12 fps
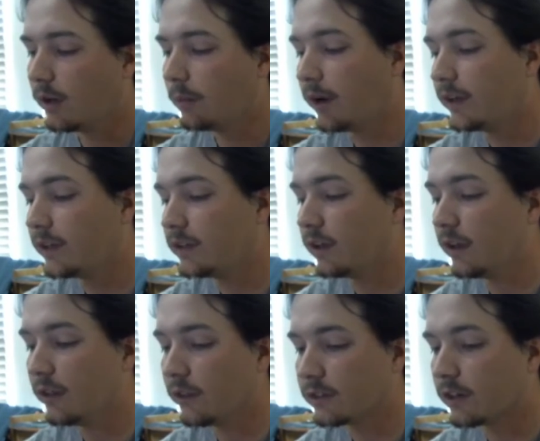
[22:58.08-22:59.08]
the
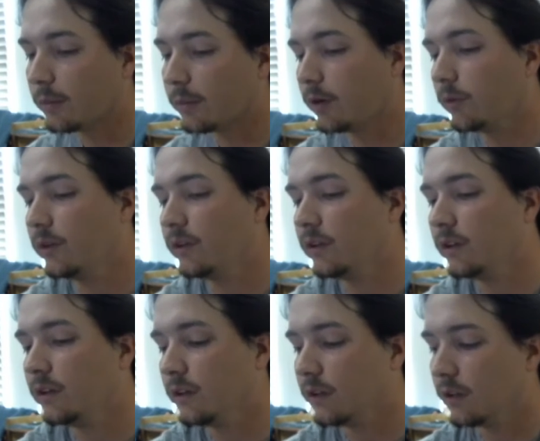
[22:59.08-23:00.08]
Starmon would
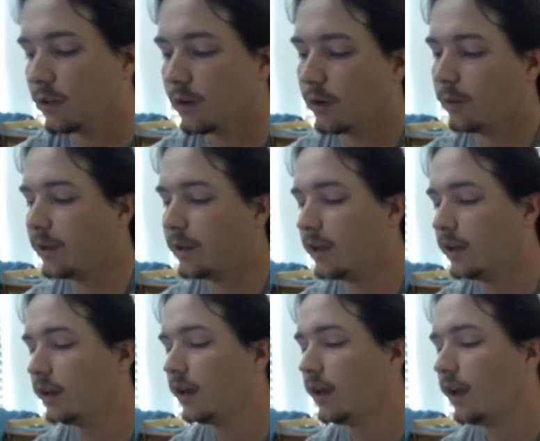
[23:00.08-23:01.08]
go to the
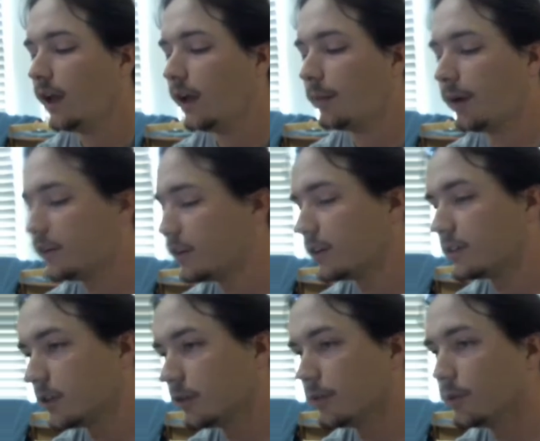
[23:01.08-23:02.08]
bin and my Jet
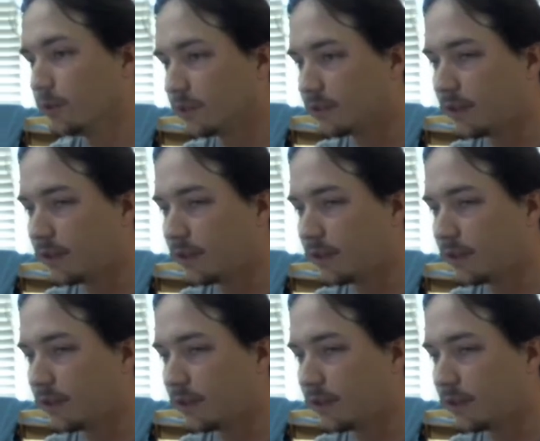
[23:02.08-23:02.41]
Sophie would